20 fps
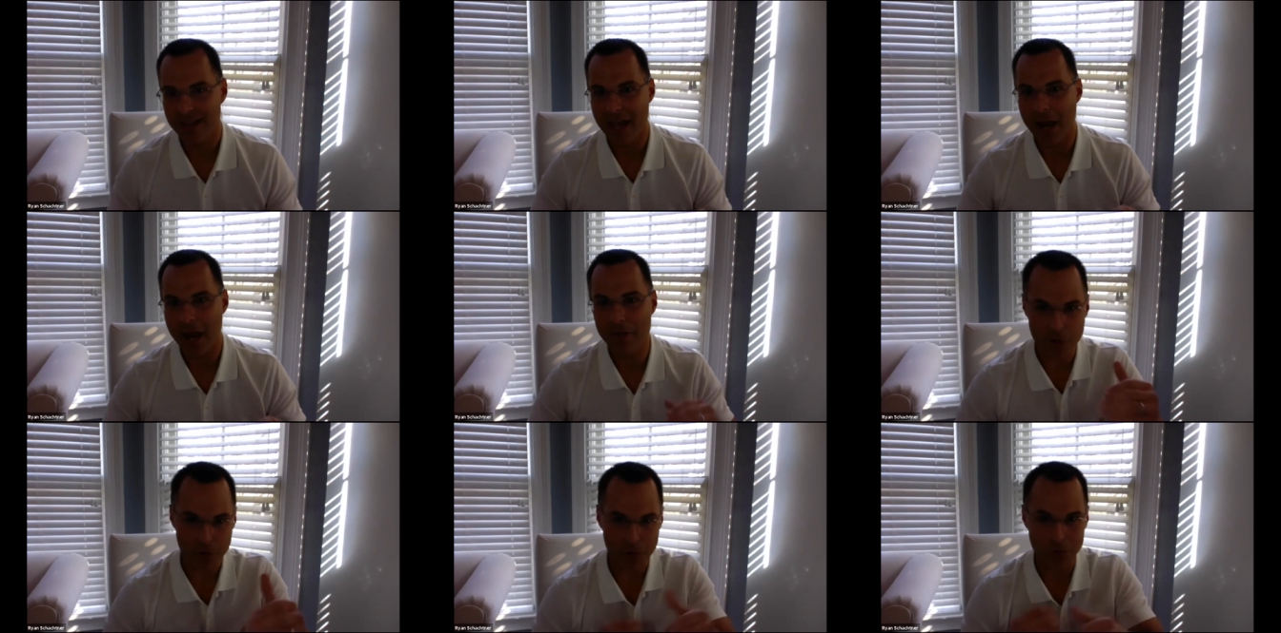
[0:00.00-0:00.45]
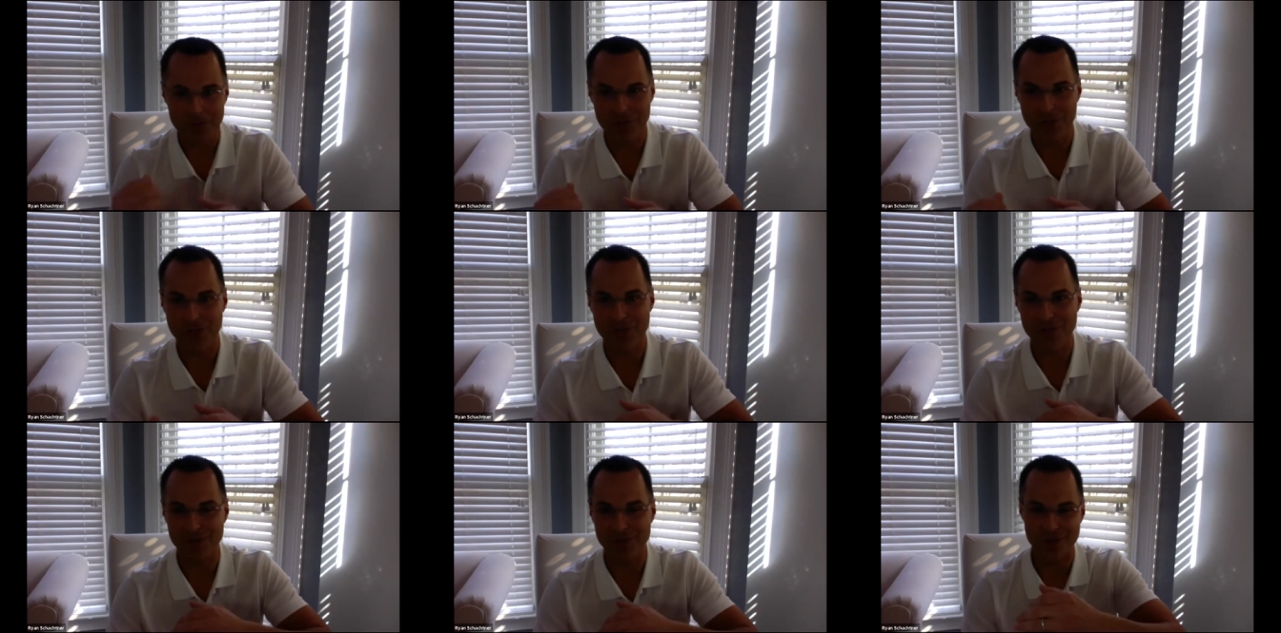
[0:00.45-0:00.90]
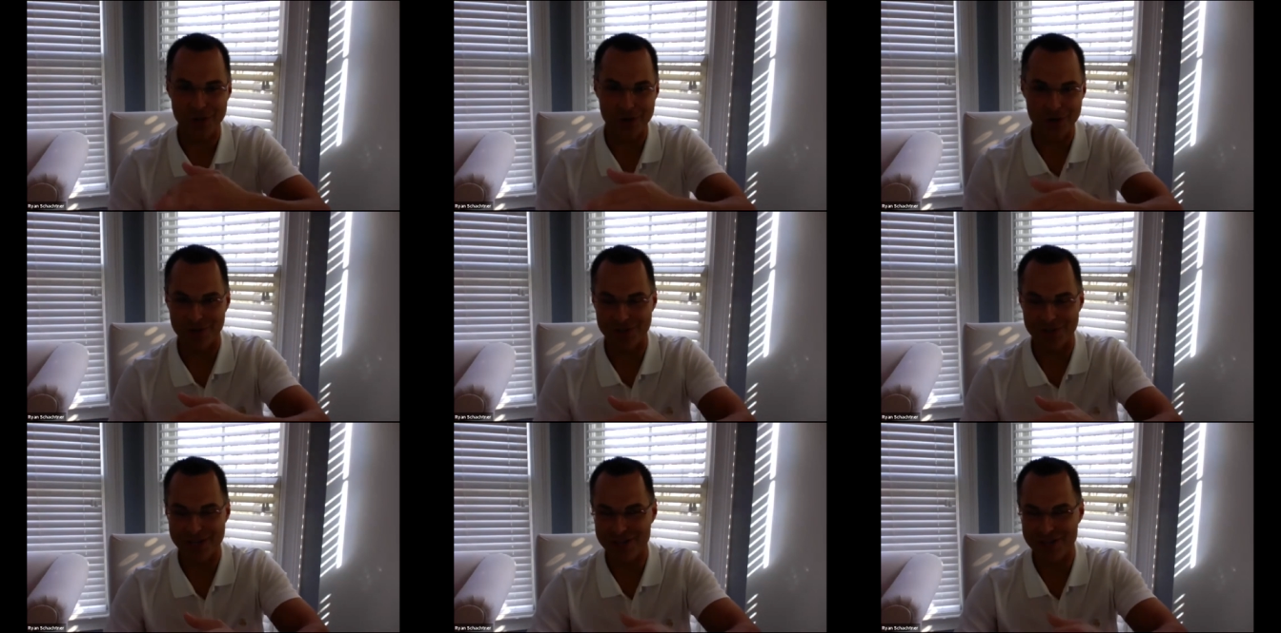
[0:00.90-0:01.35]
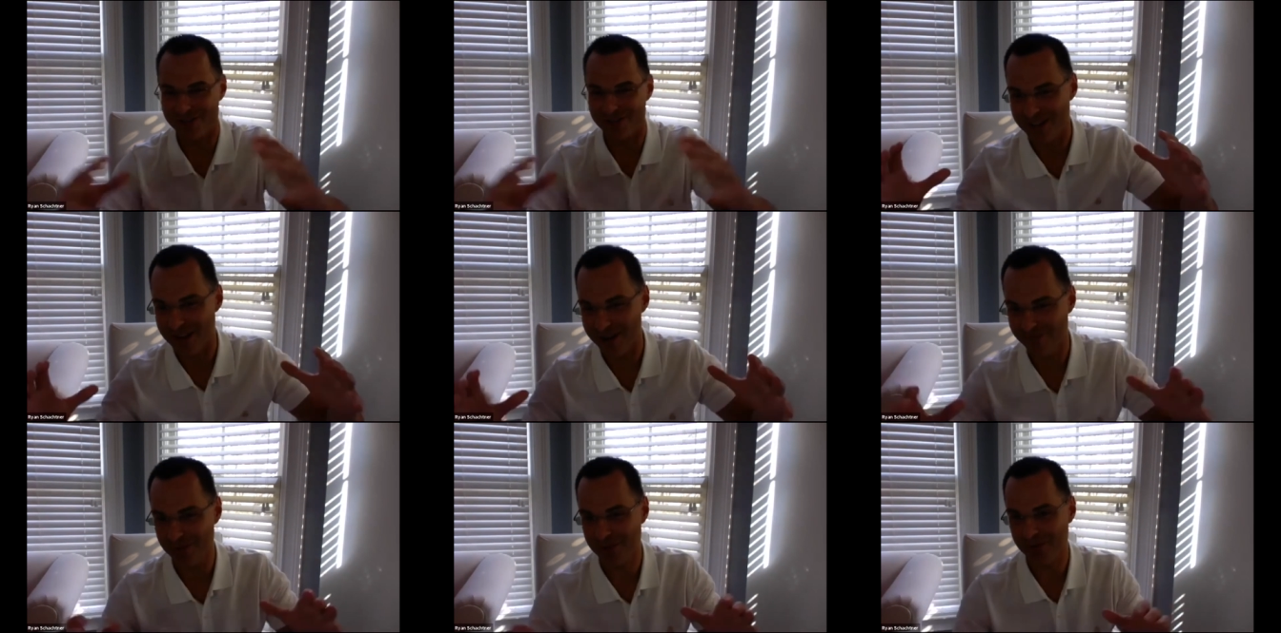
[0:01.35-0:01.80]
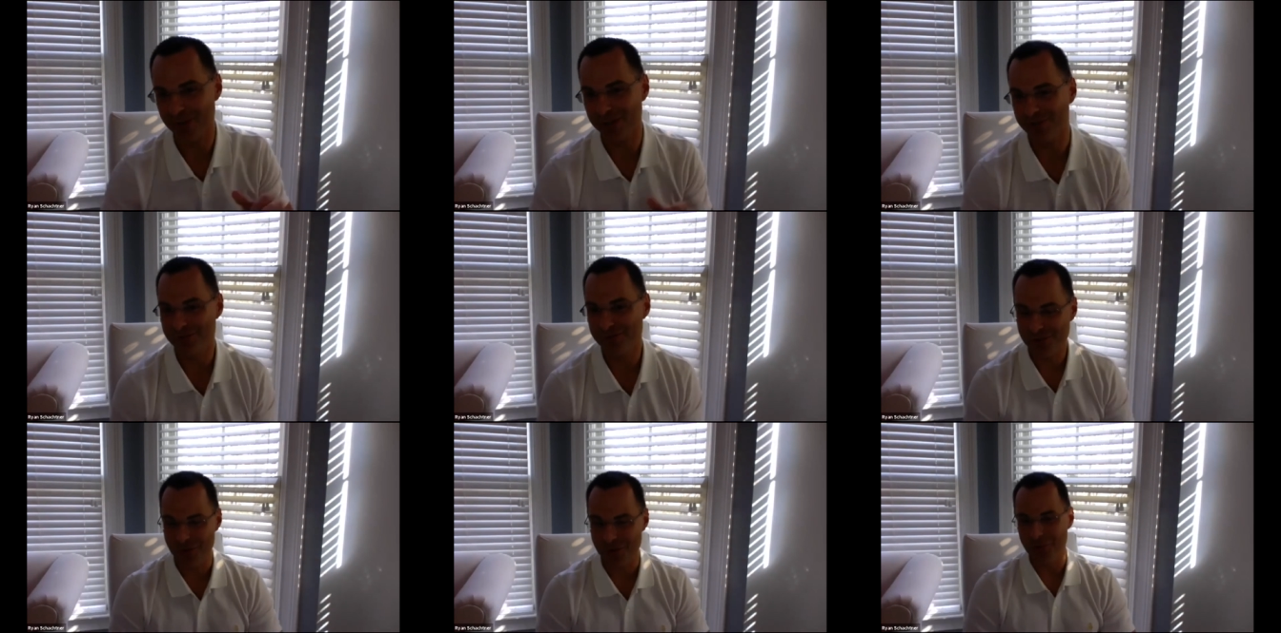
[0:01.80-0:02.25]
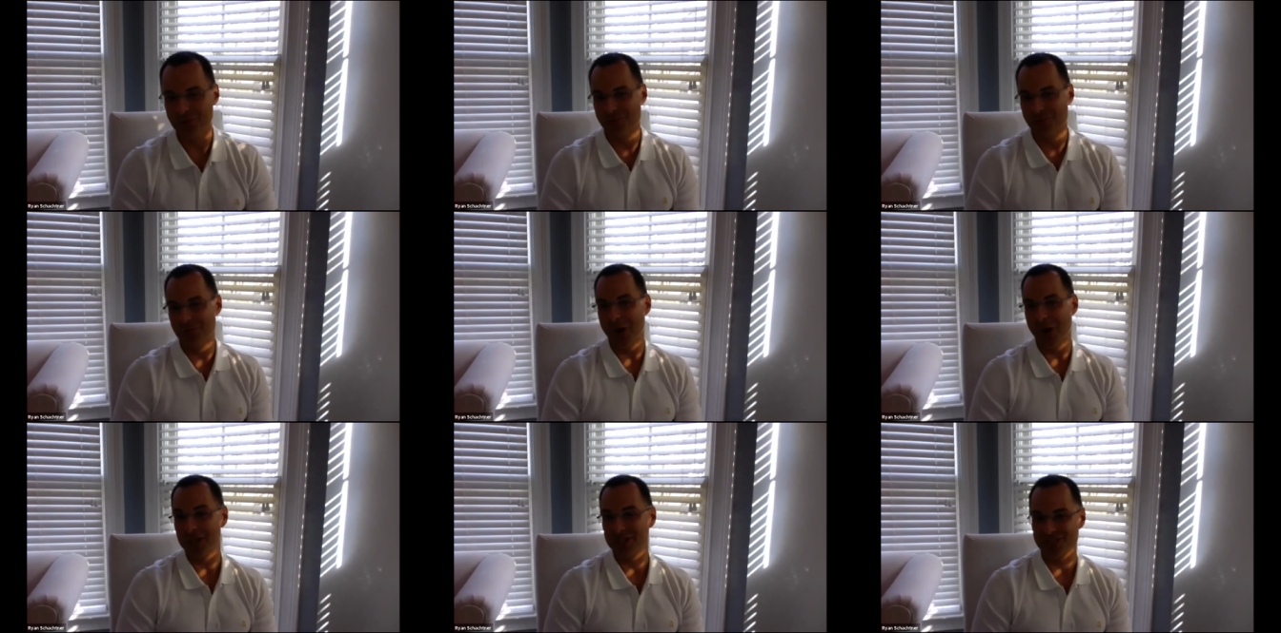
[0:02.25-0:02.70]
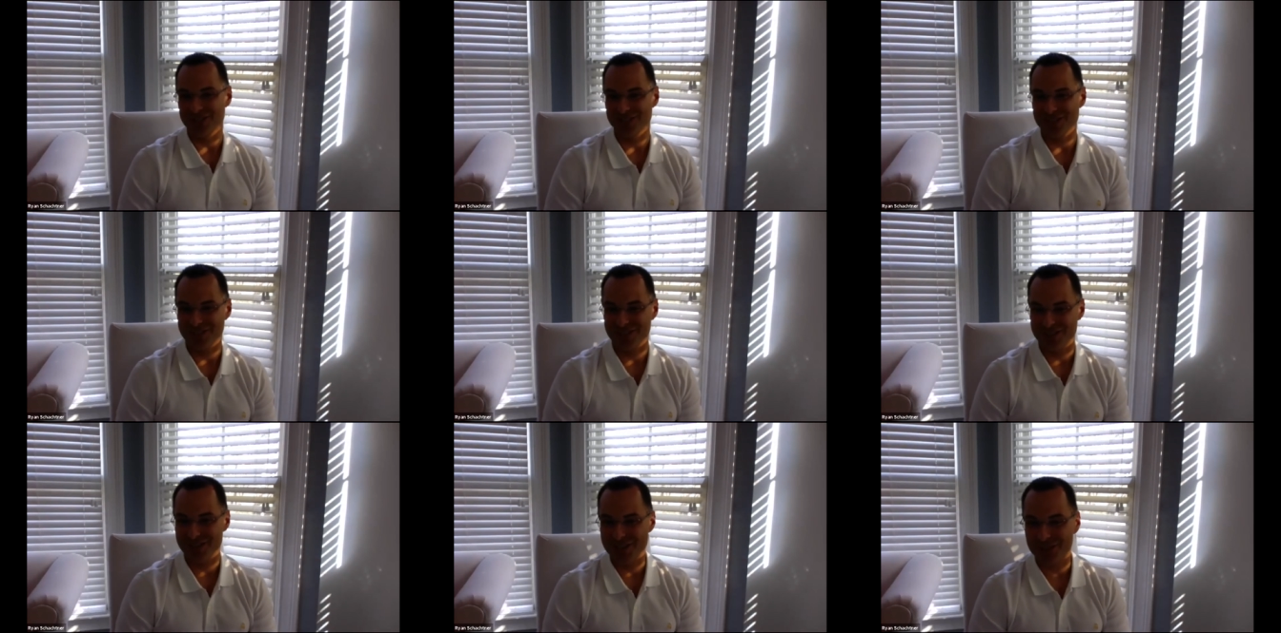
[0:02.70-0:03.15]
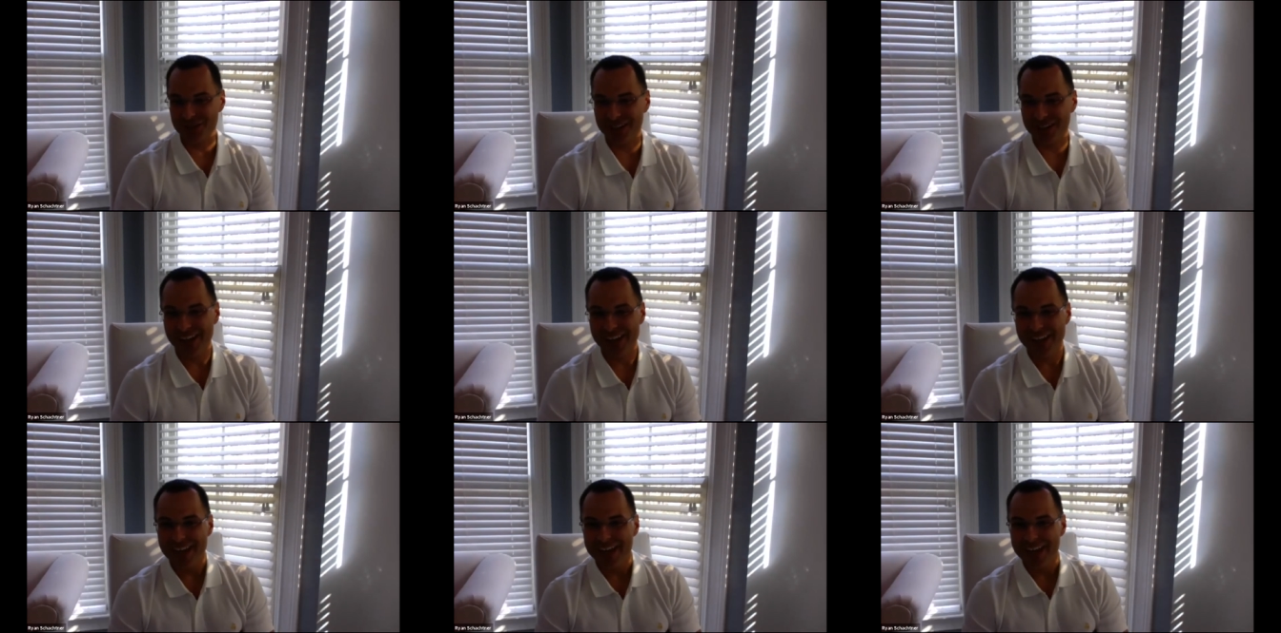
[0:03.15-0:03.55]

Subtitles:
everyone, so this is our secret, and everyone who watches this secret.